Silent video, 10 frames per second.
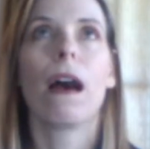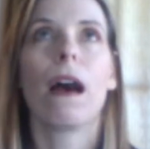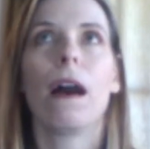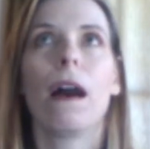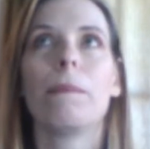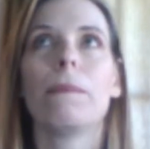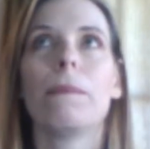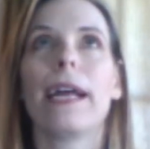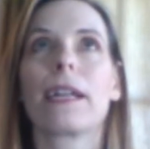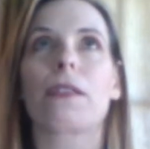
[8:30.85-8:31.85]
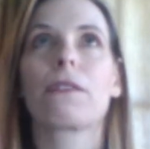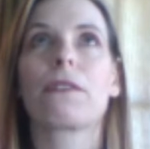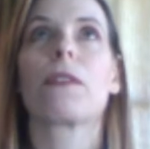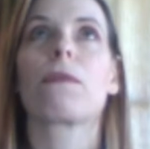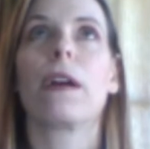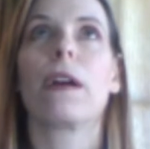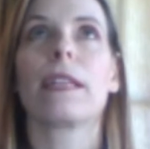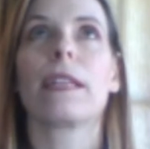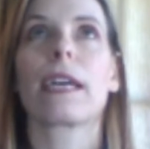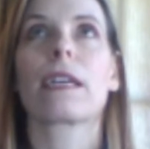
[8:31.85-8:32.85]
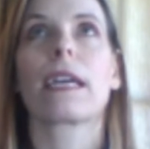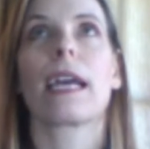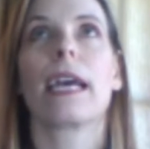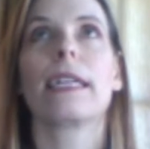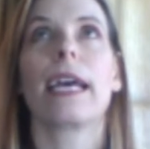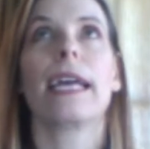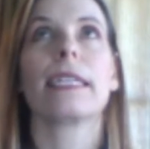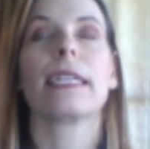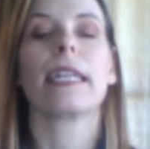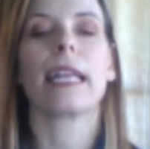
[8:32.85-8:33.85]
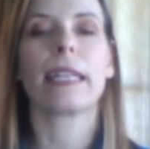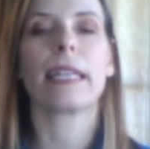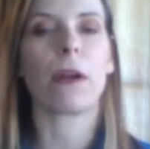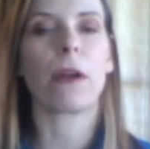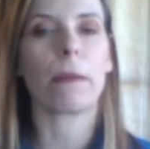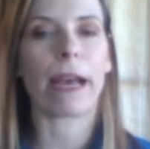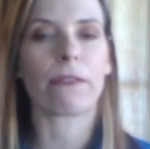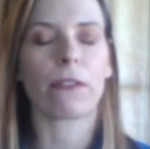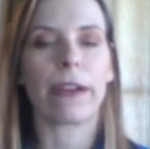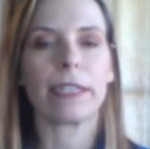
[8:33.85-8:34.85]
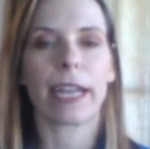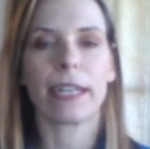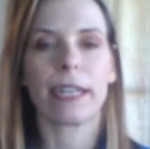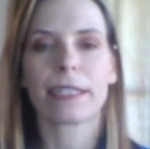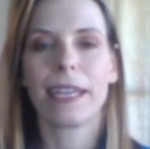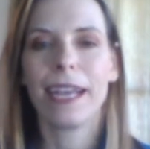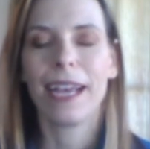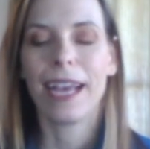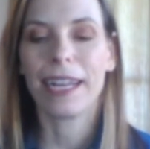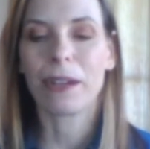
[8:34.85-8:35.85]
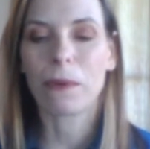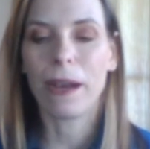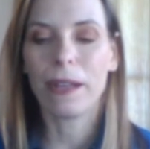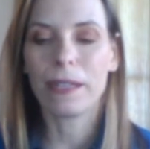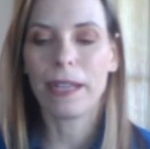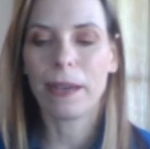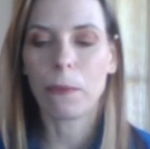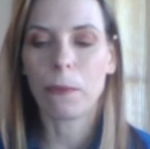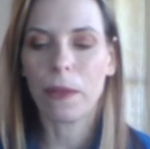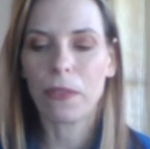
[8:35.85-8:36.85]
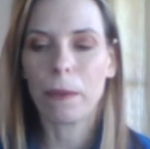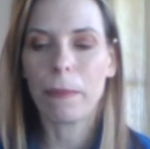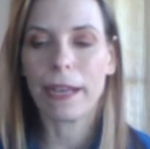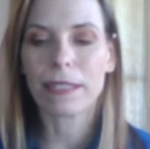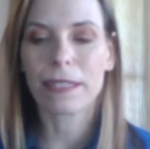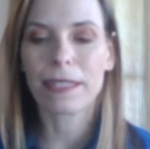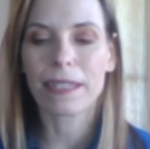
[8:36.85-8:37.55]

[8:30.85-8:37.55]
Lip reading: It had a 3-month run that ended, and then they brought it back for Rain Dance, and it won the best